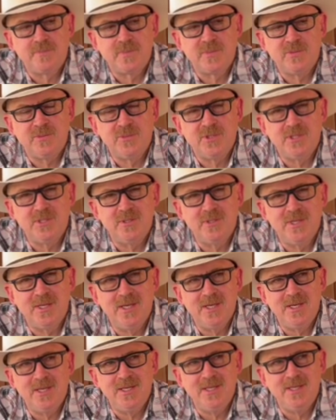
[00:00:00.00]
I'm still
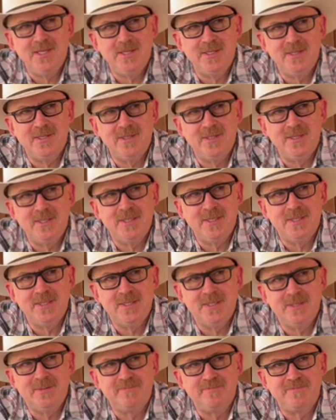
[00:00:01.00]
kind of getting
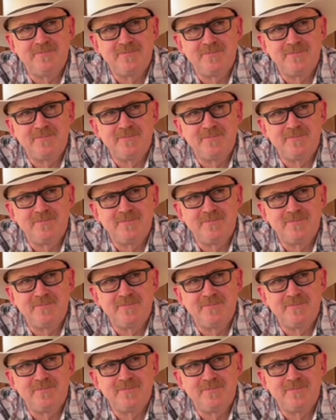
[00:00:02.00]
the